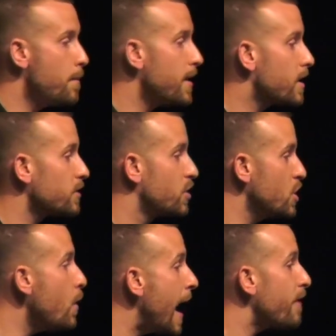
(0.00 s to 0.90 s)
because
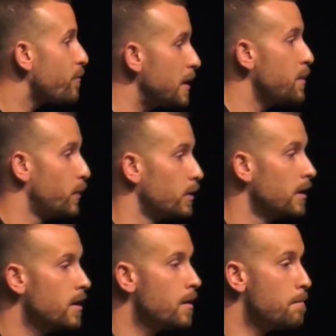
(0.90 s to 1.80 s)
you have
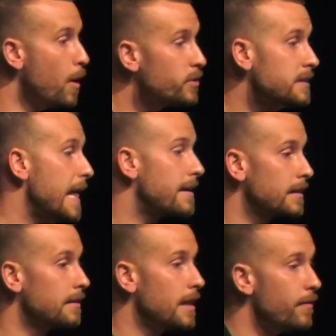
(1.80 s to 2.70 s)
people most
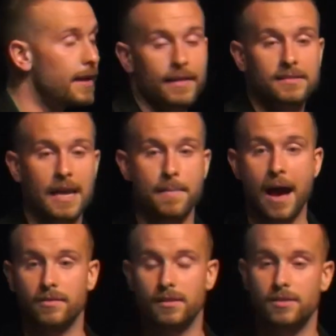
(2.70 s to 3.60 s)
likely living in the same
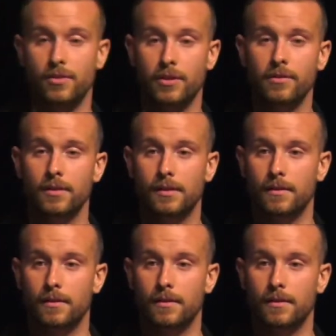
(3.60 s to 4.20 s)
house as you do.